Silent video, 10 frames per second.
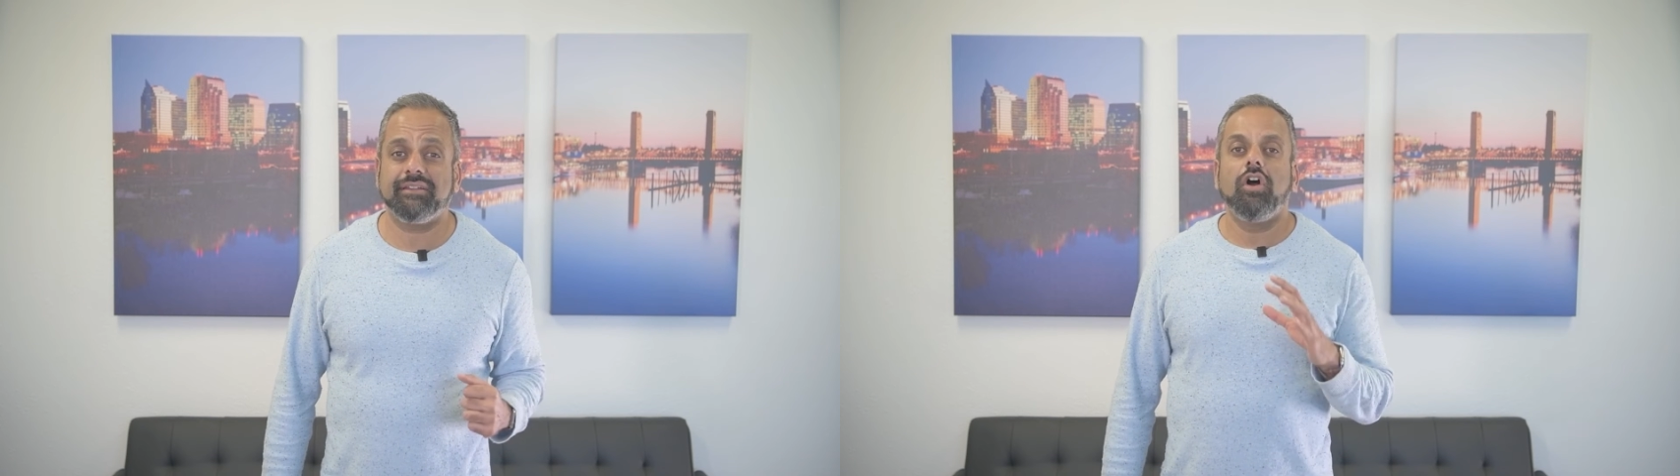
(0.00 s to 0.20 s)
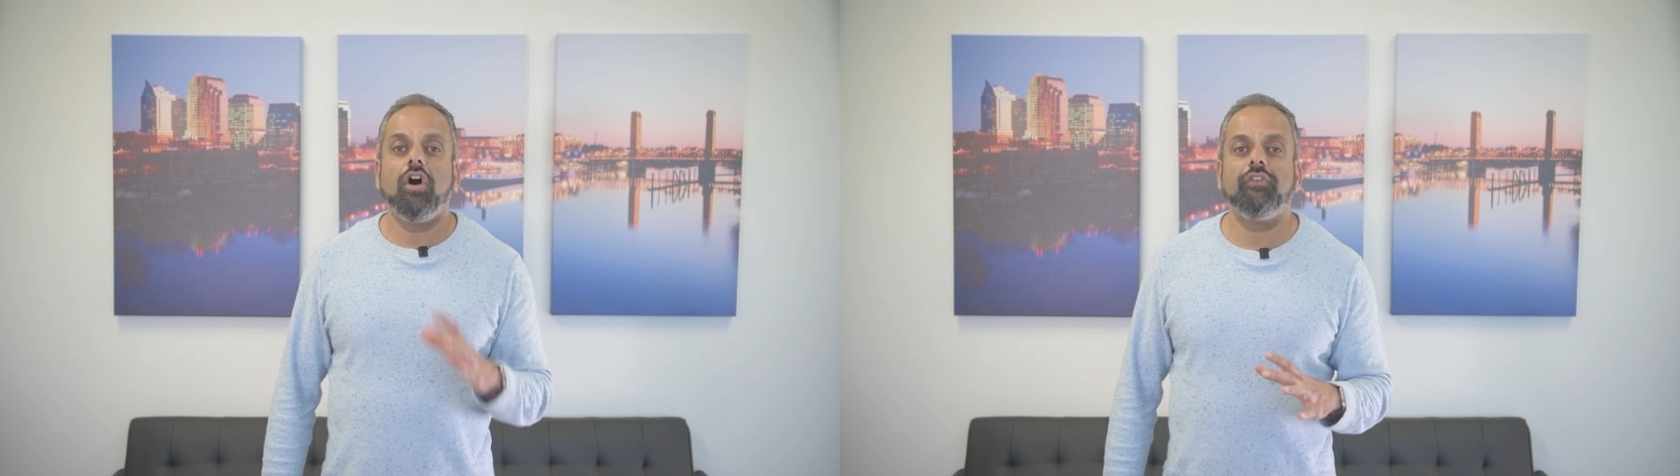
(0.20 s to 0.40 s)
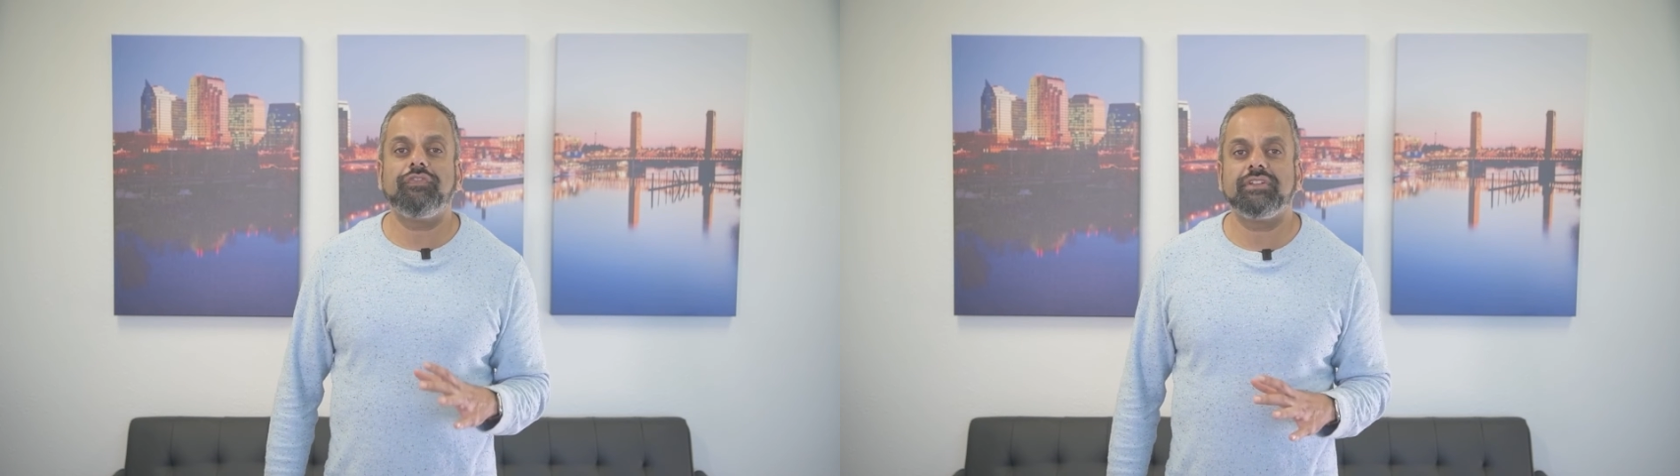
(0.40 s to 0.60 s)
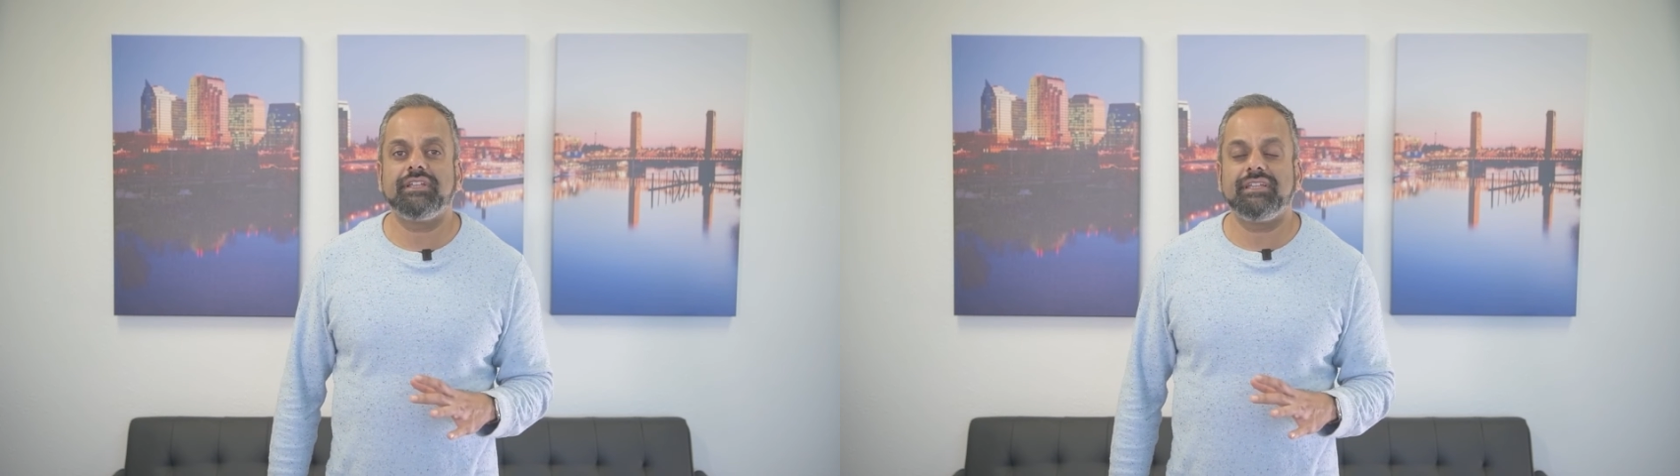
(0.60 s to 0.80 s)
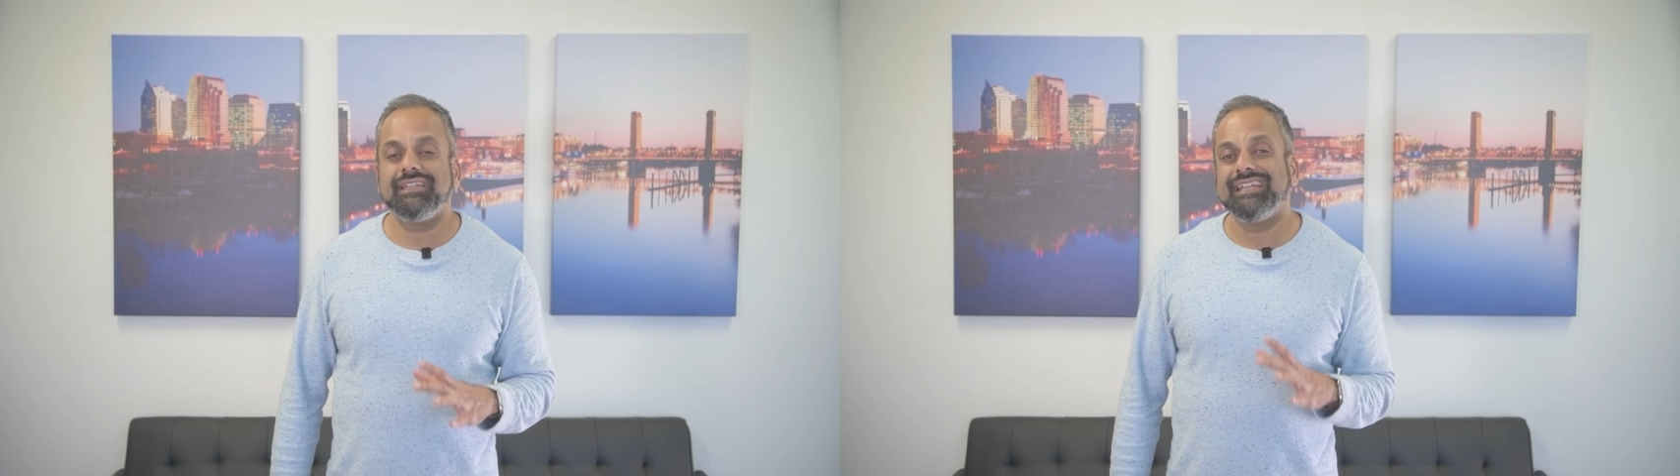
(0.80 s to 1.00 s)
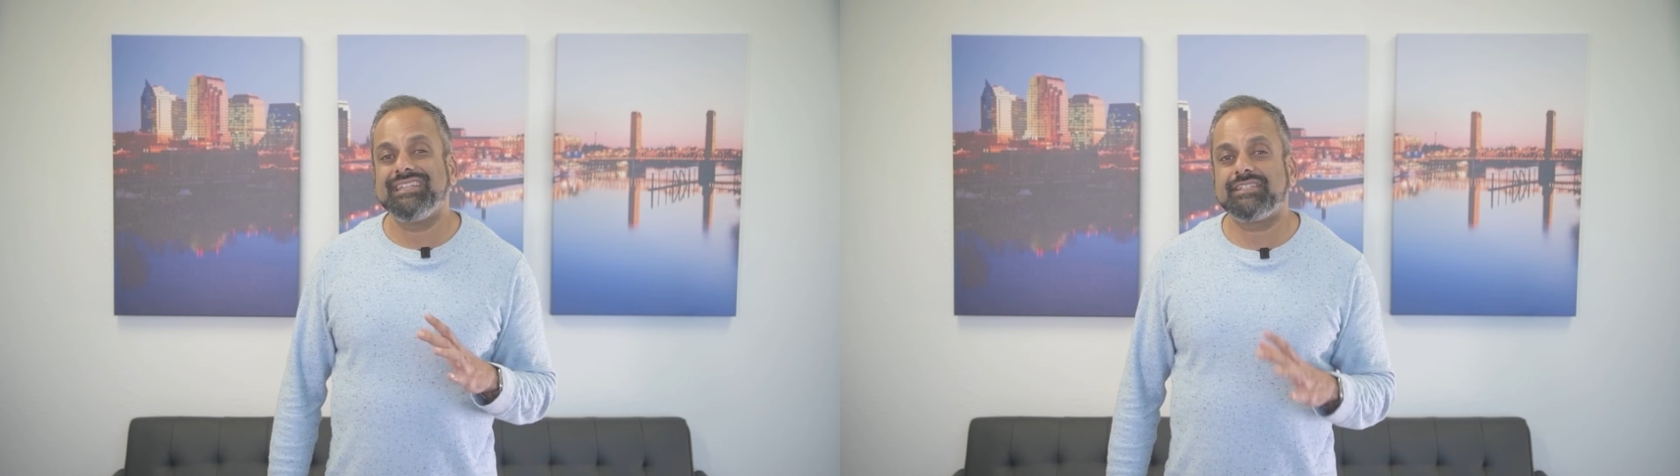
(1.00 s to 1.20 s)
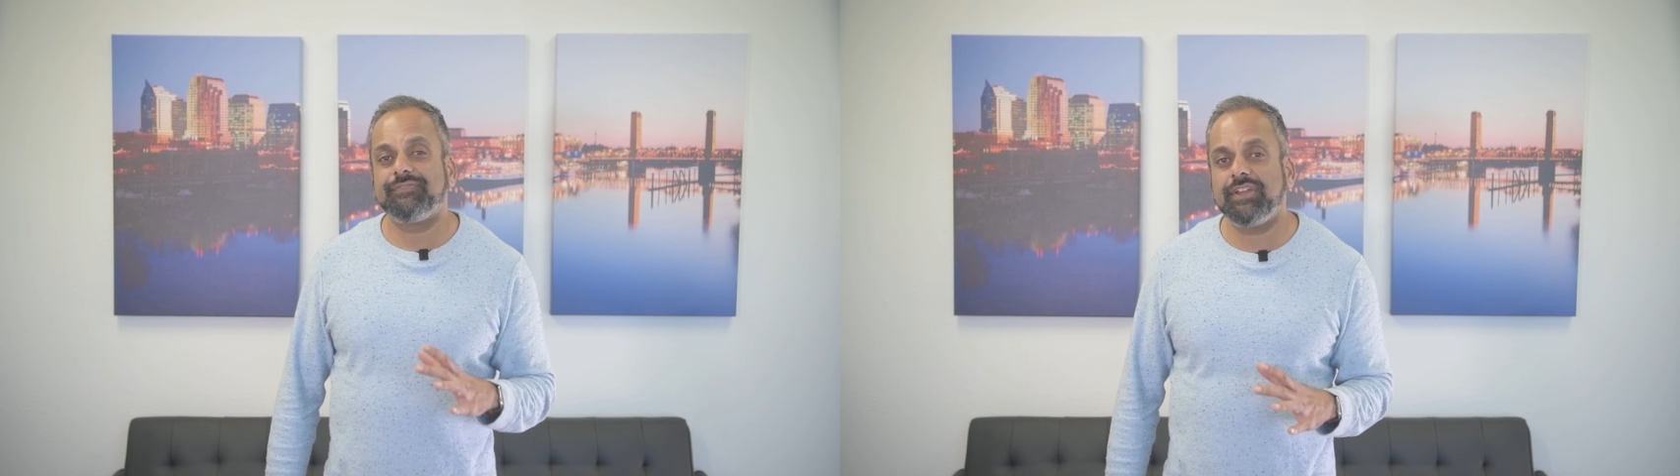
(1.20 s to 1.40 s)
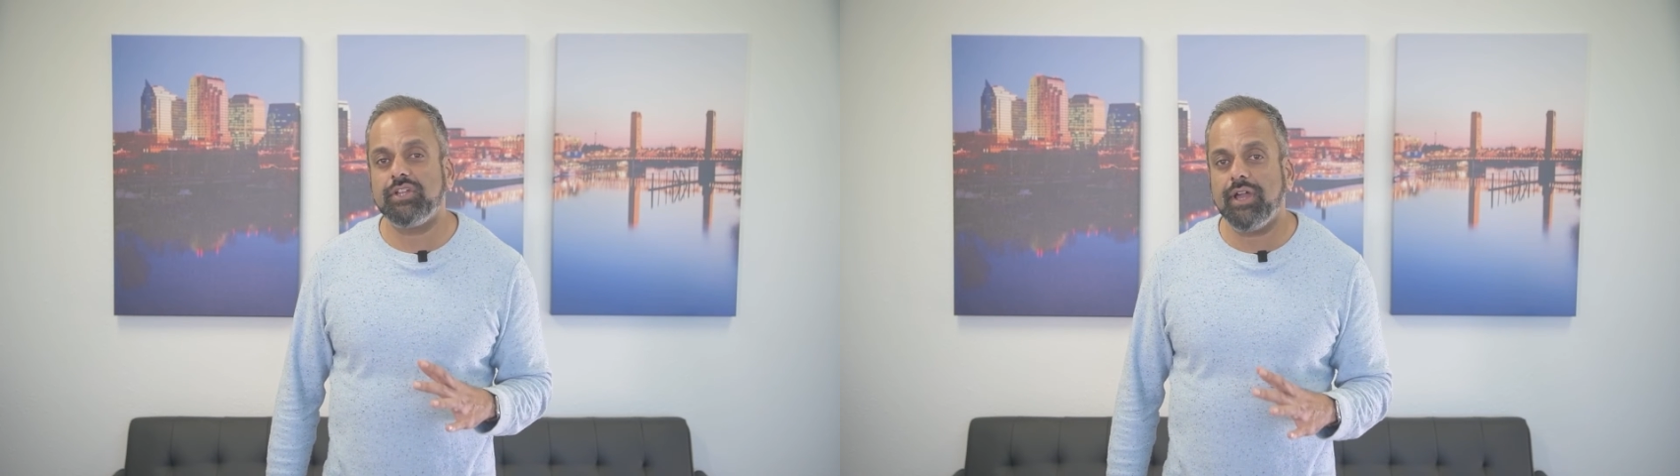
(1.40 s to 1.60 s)
Hopefully, this
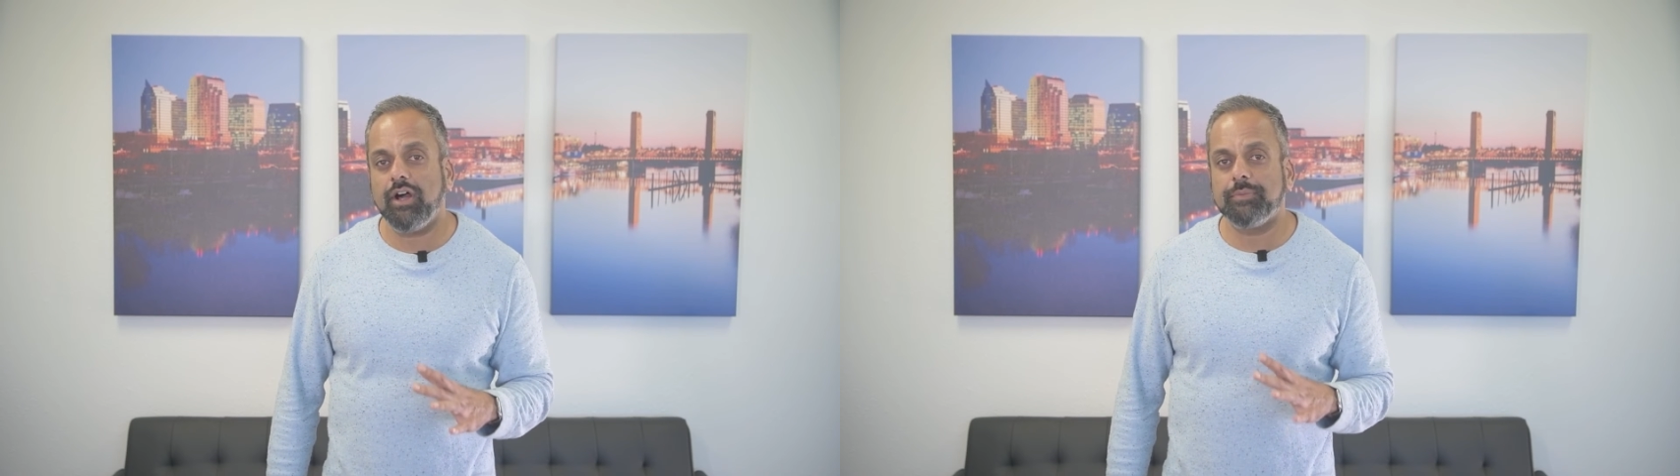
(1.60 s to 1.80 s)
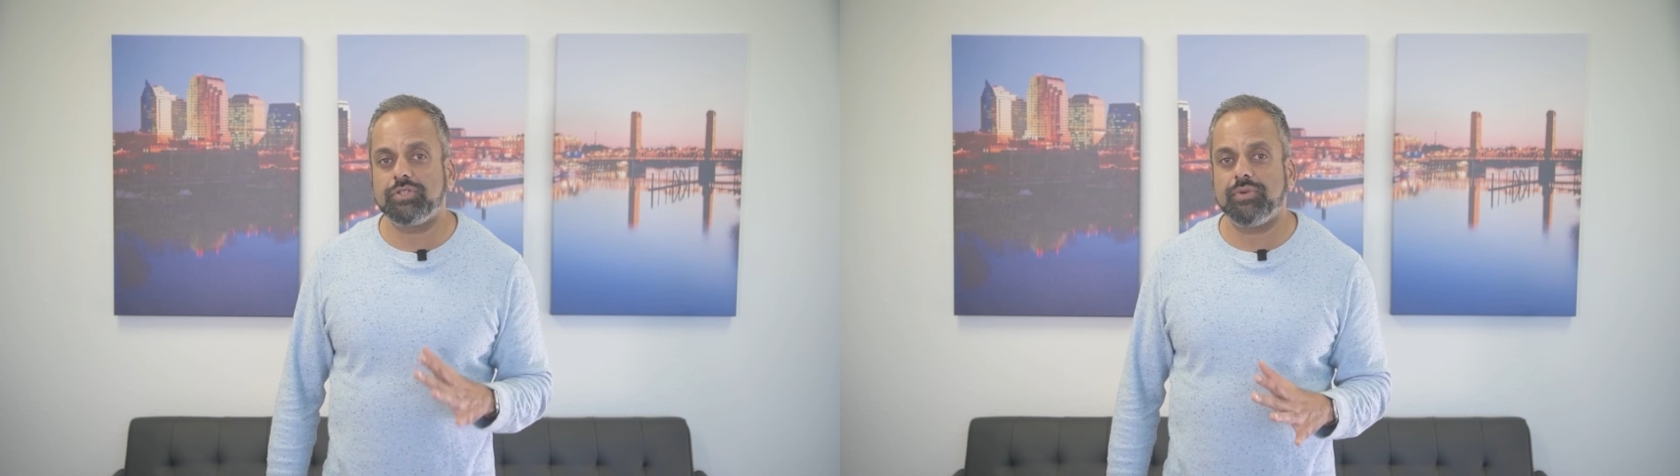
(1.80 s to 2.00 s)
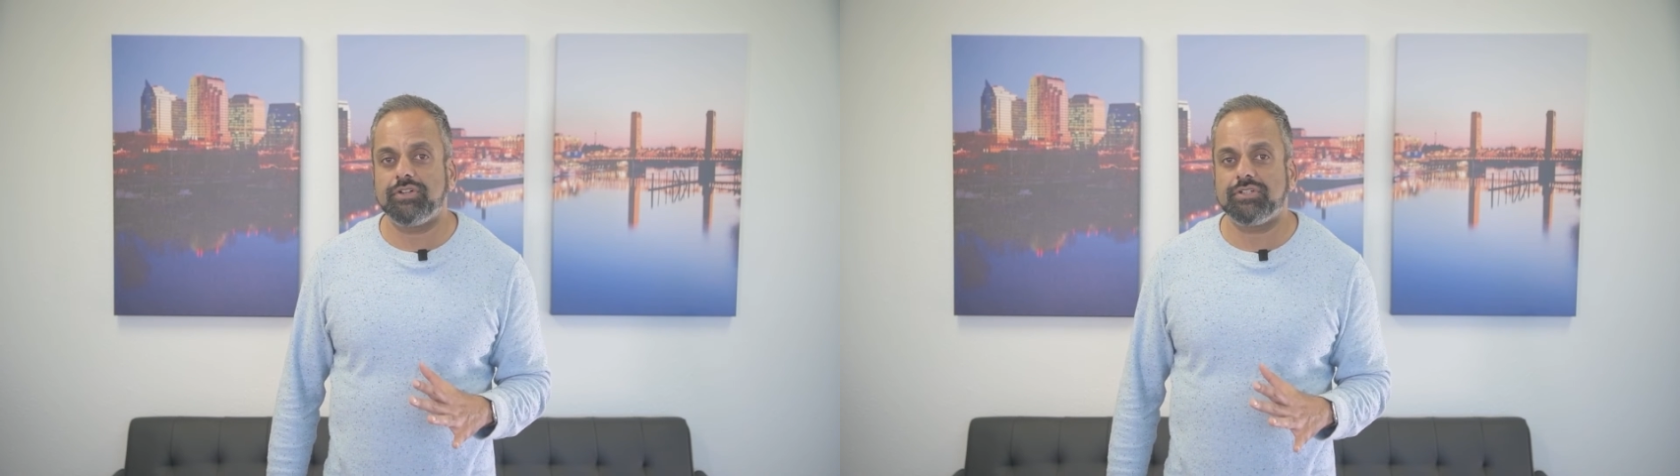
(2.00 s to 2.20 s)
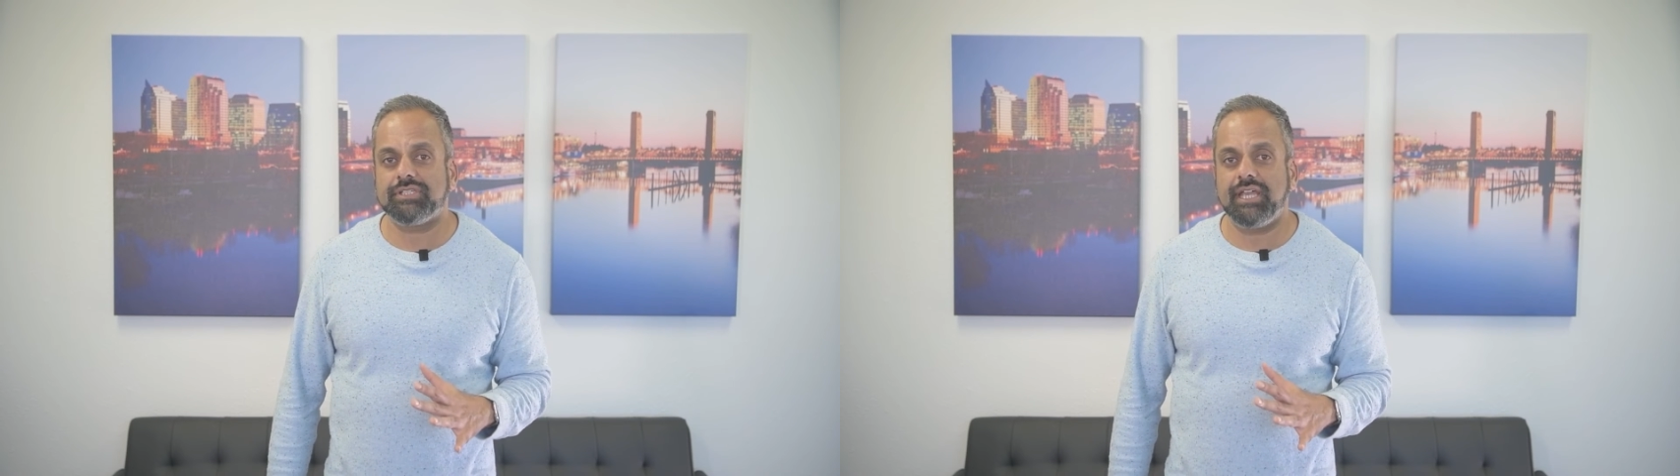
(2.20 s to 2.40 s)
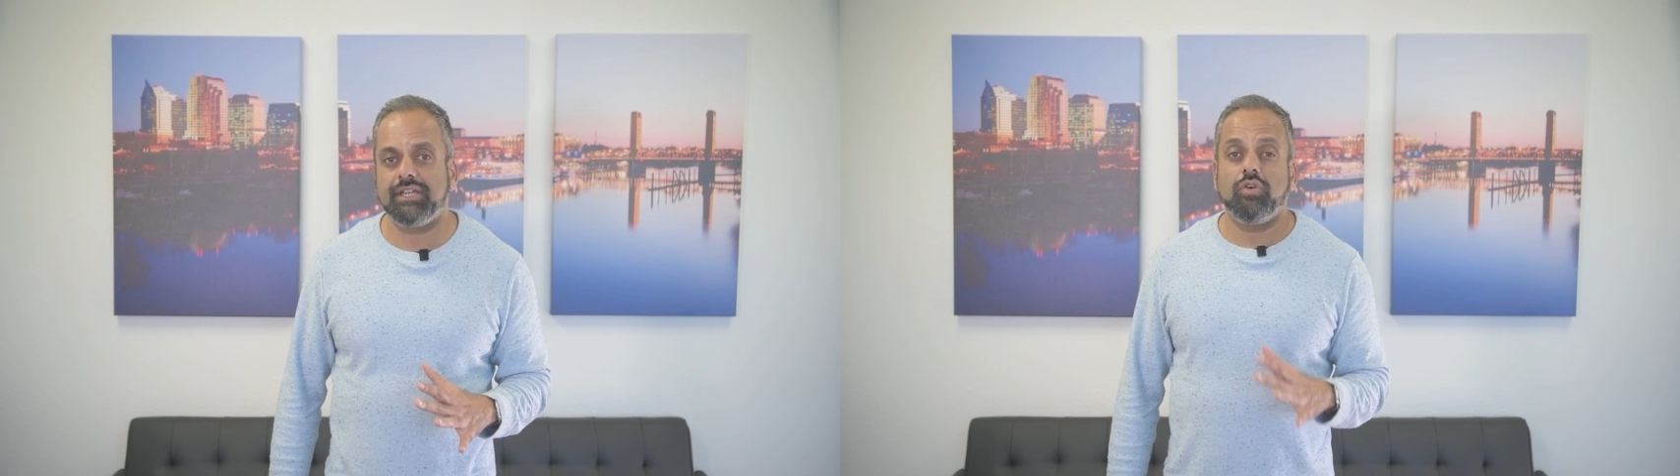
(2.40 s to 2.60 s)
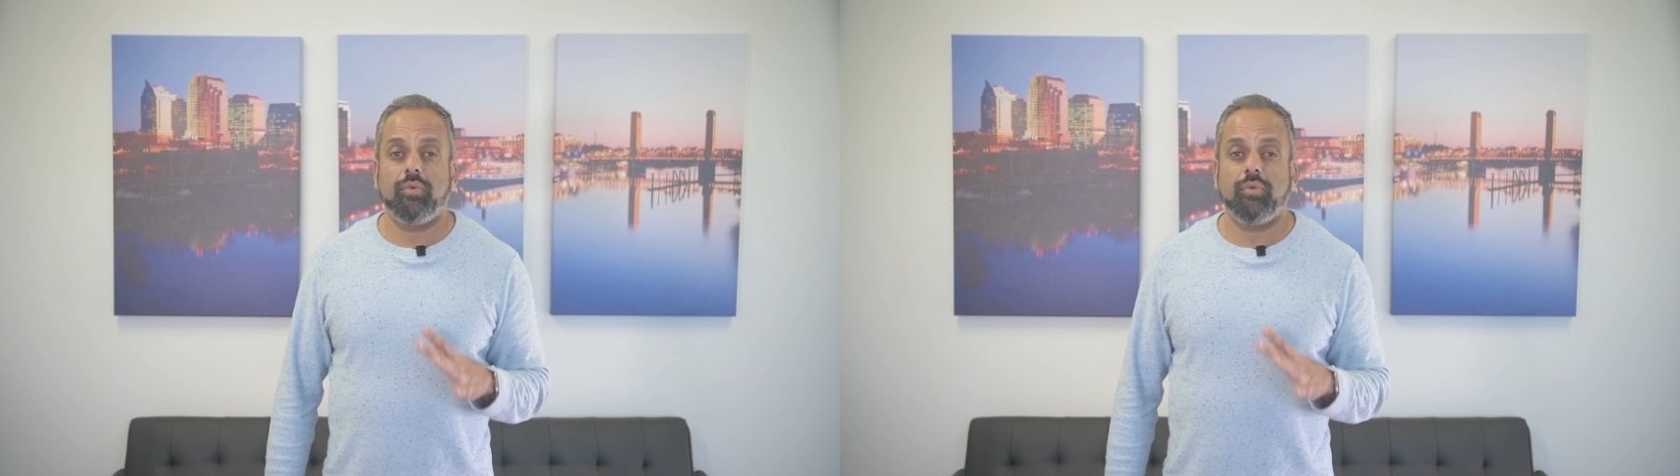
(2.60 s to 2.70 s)
video helps you understand